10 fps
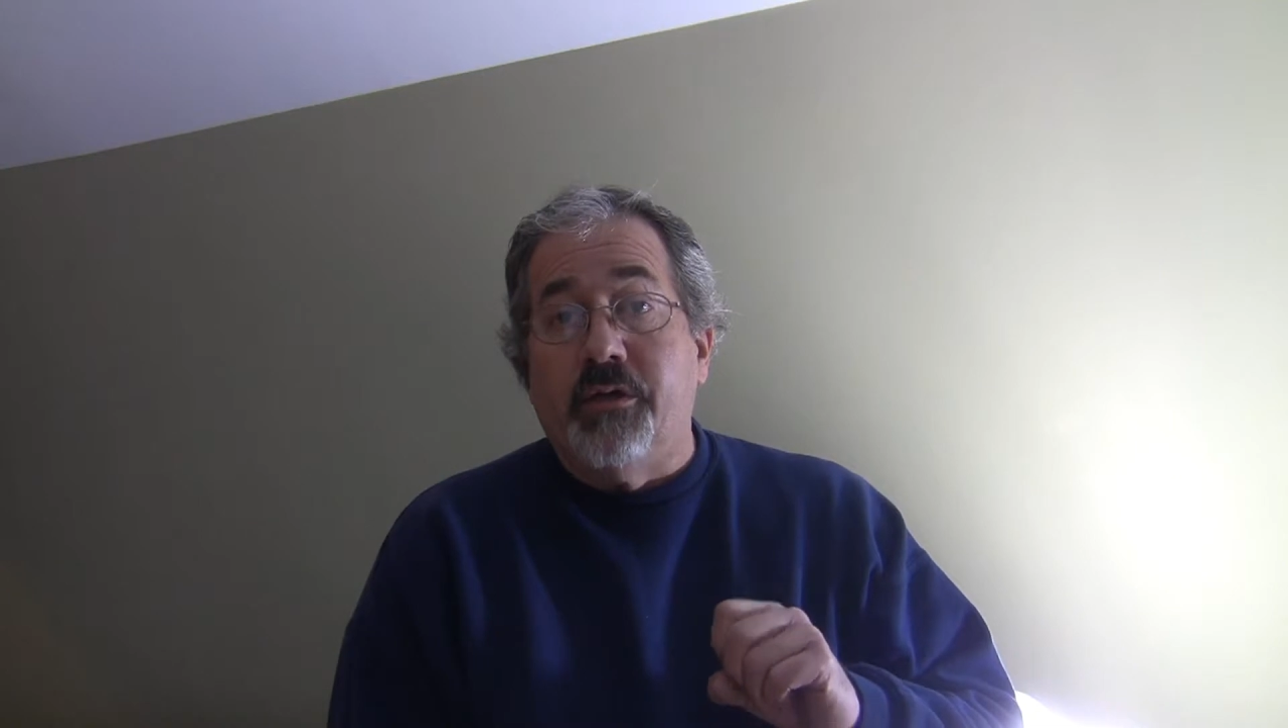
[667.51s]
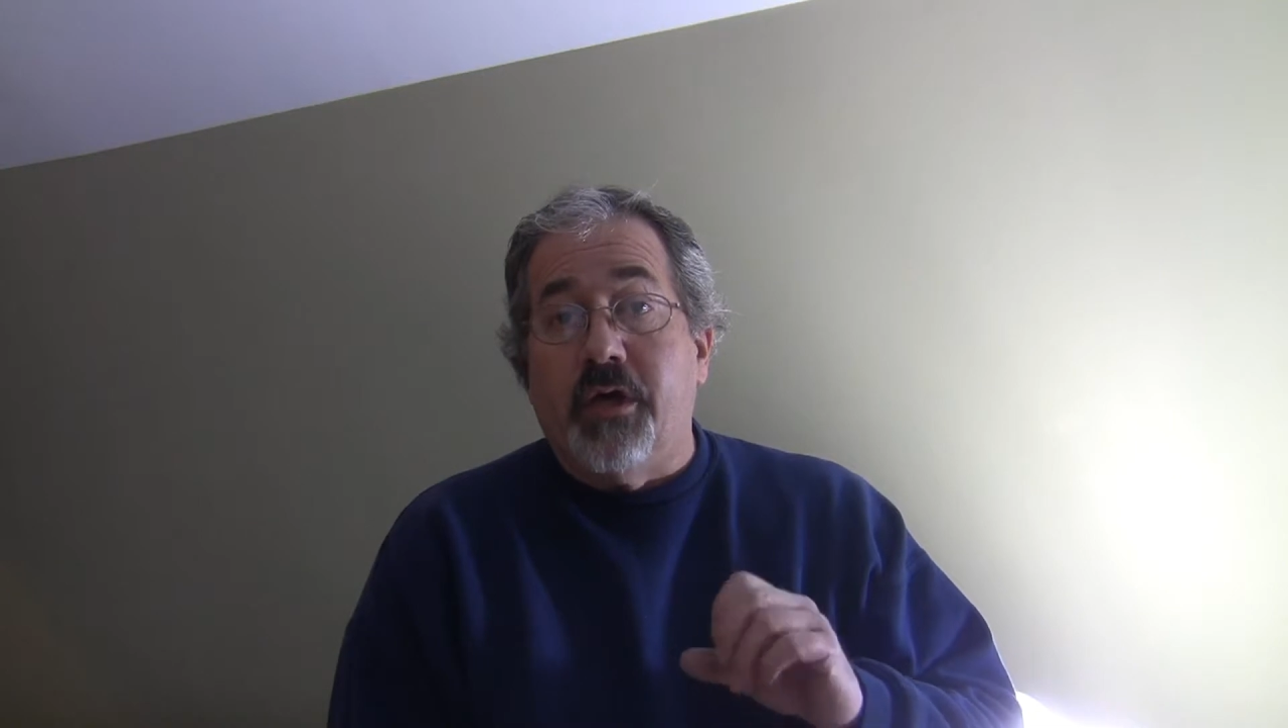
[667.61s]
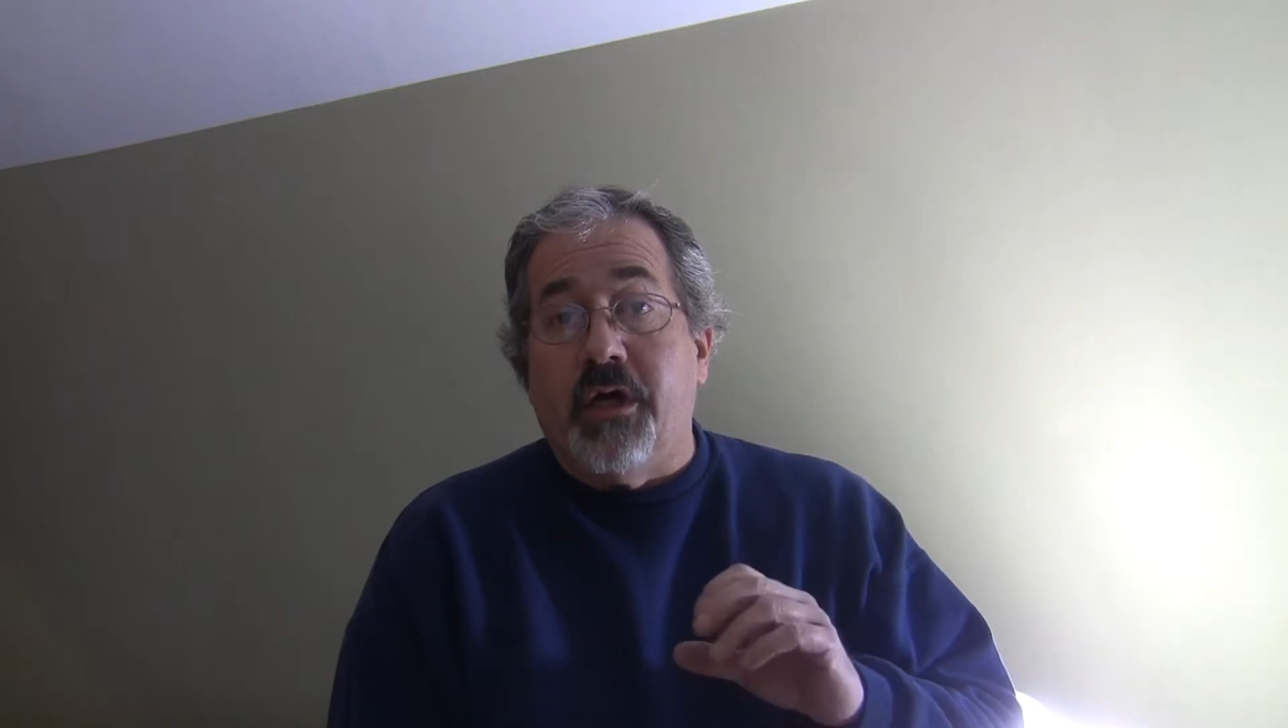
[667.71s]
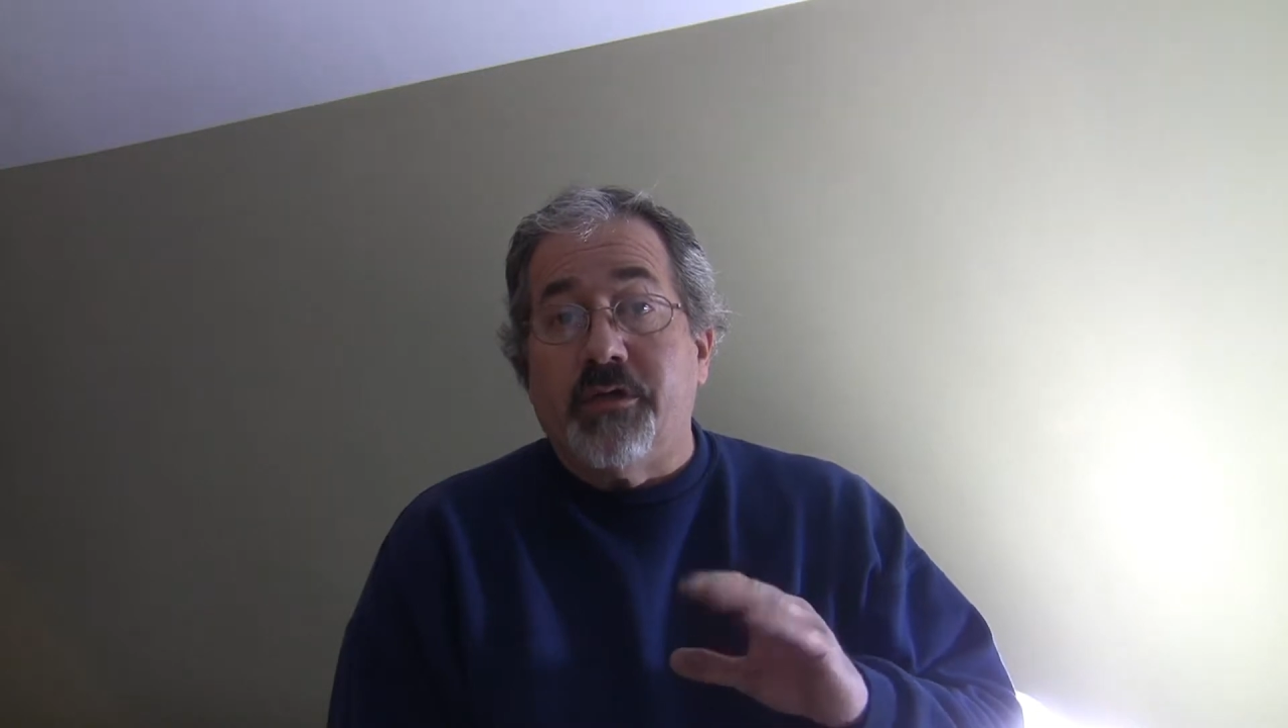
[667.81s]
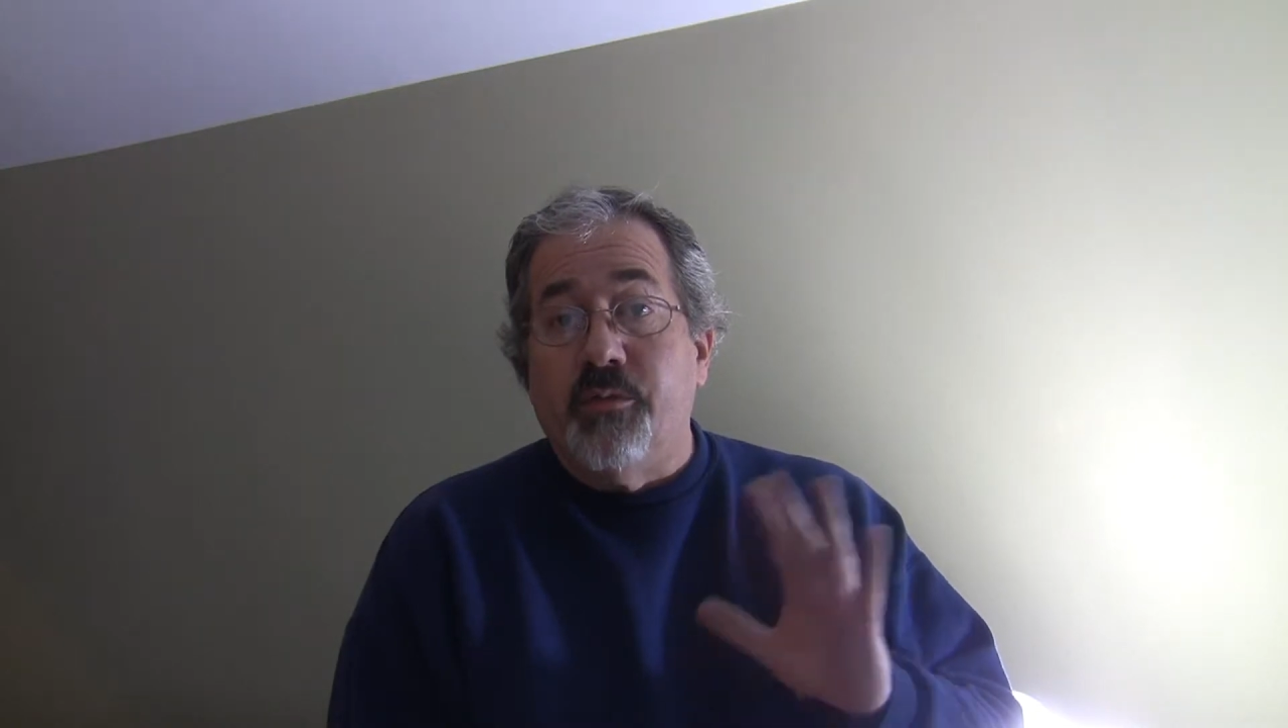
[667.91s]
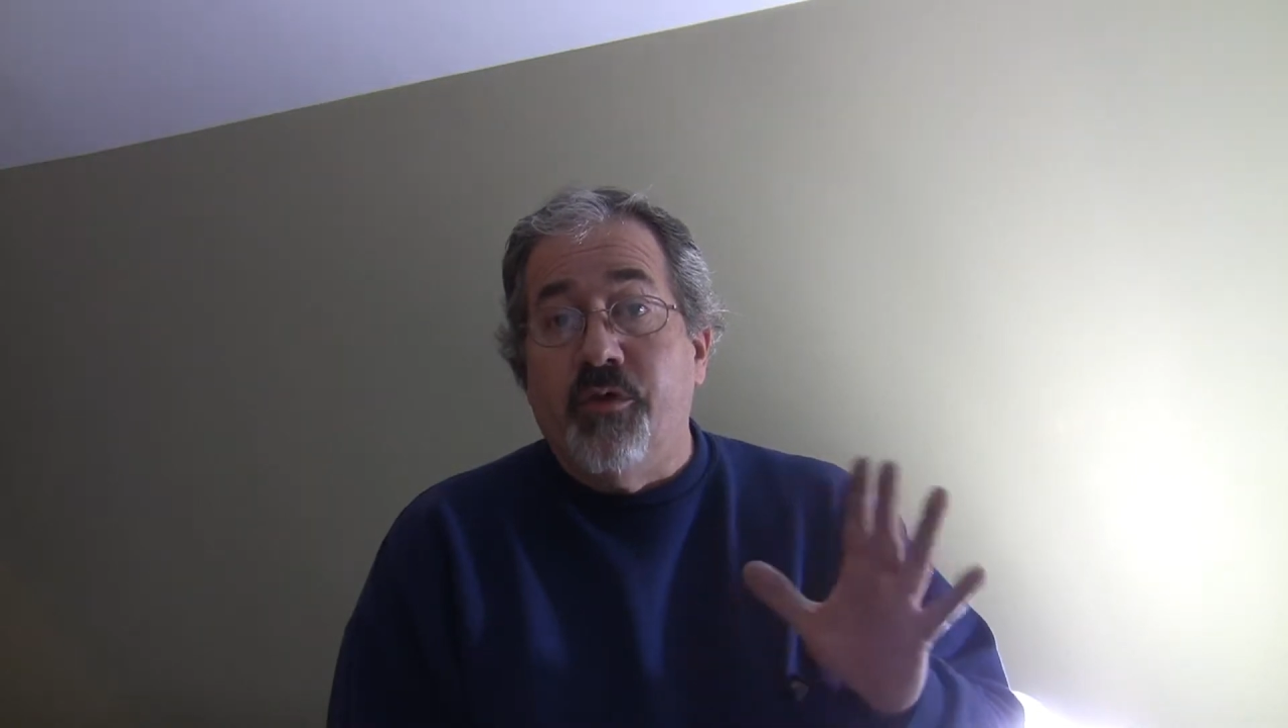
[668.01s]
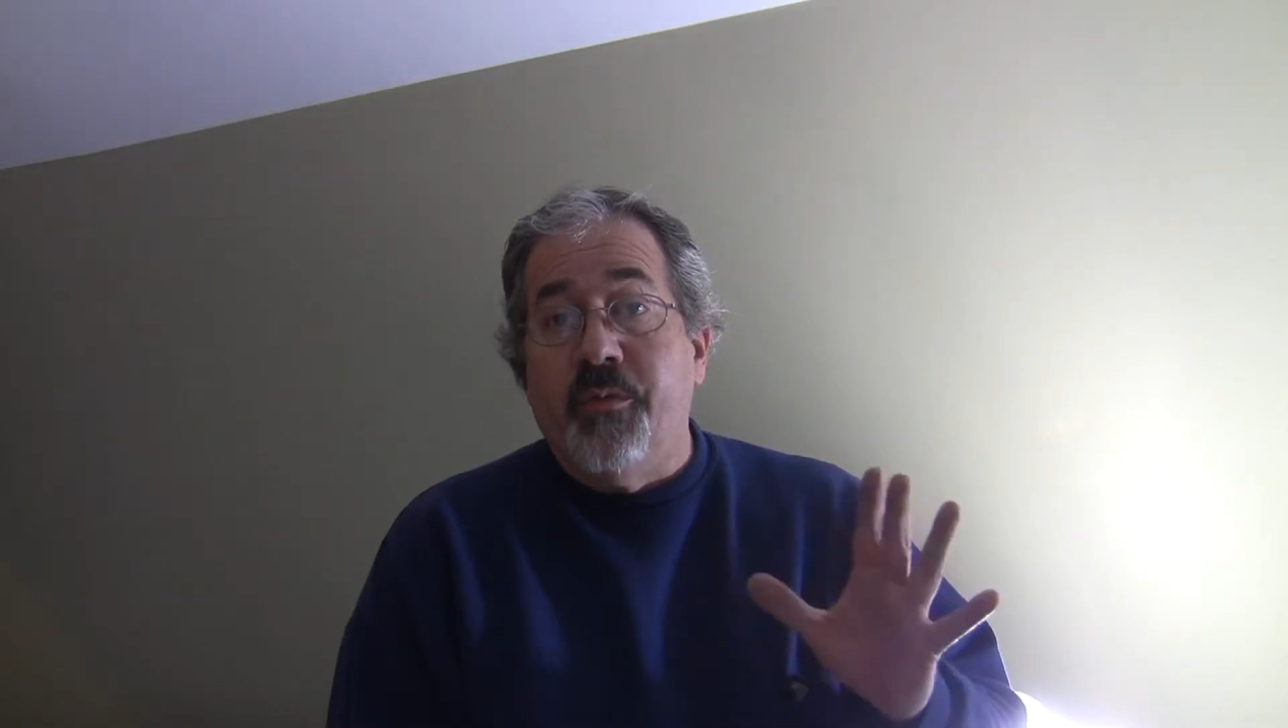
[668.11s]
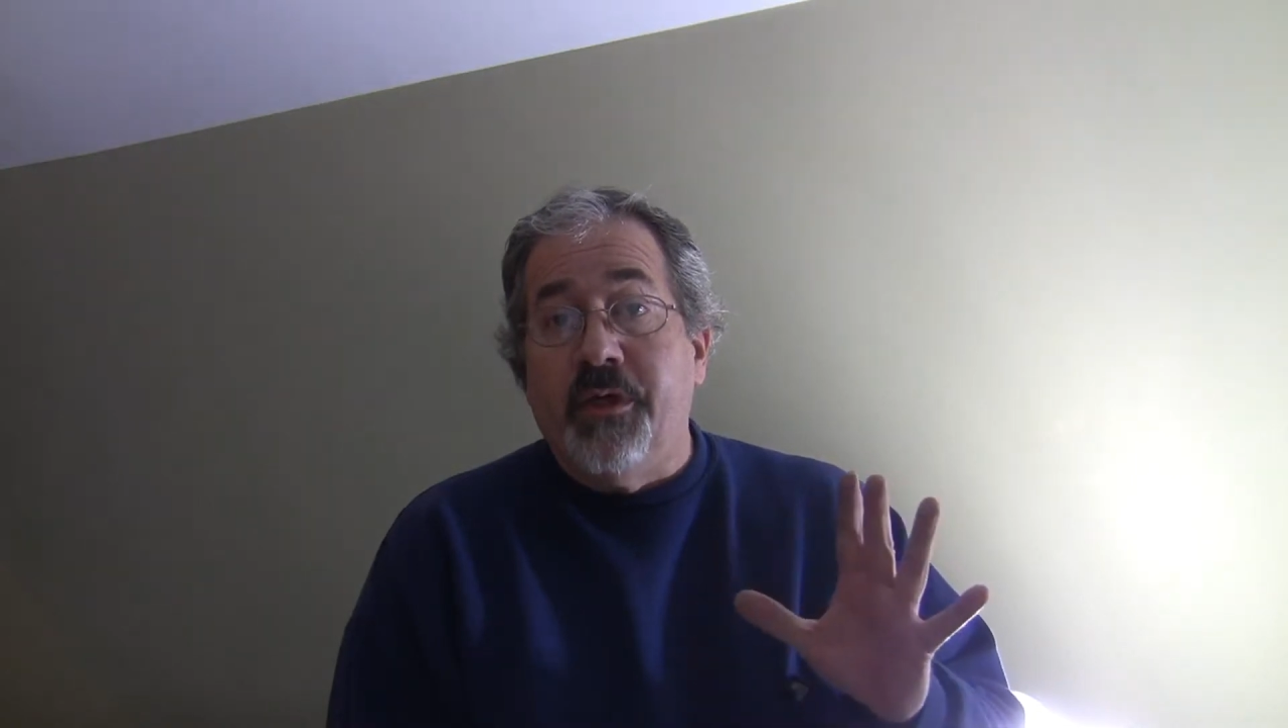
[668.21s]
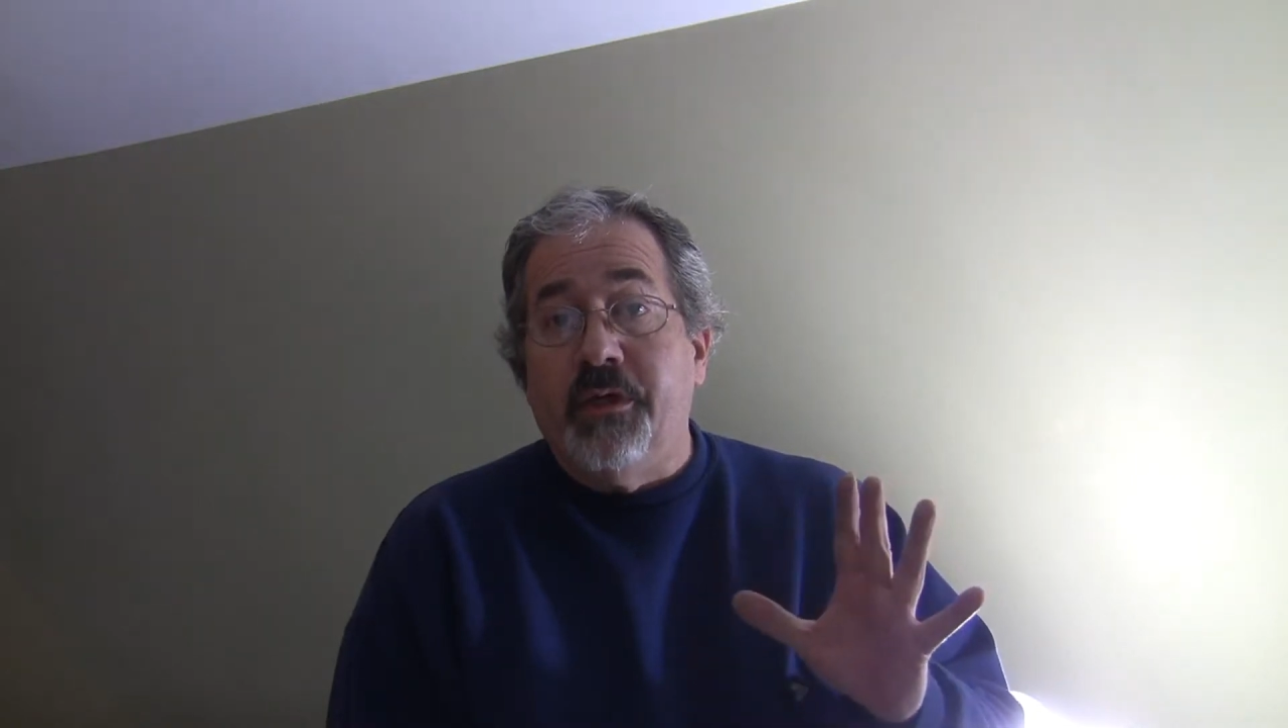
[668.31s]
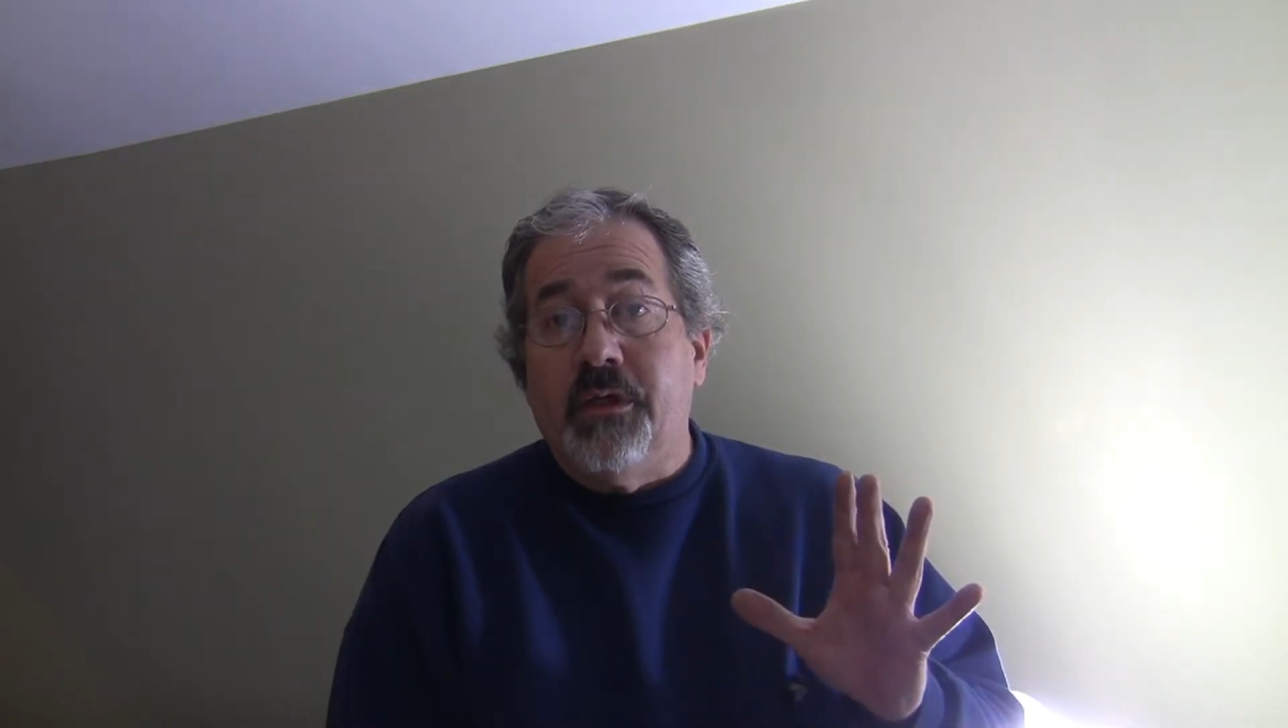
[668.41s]
cause
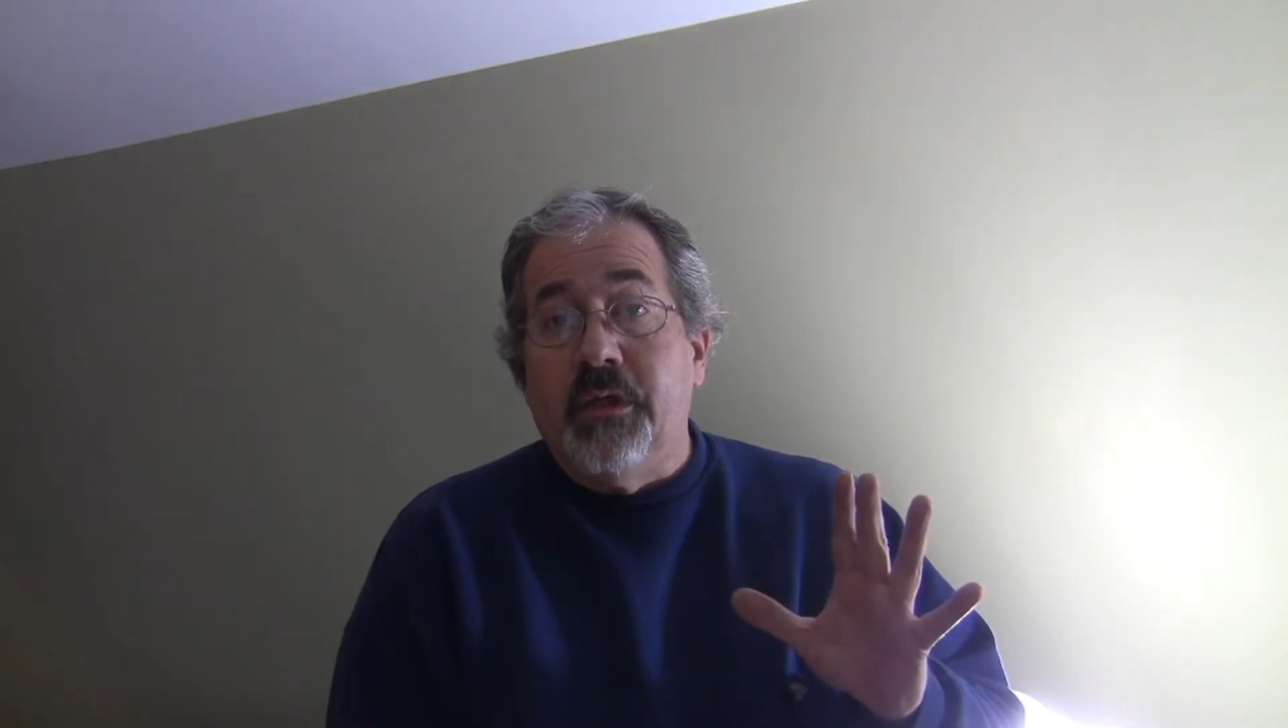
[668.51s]
movement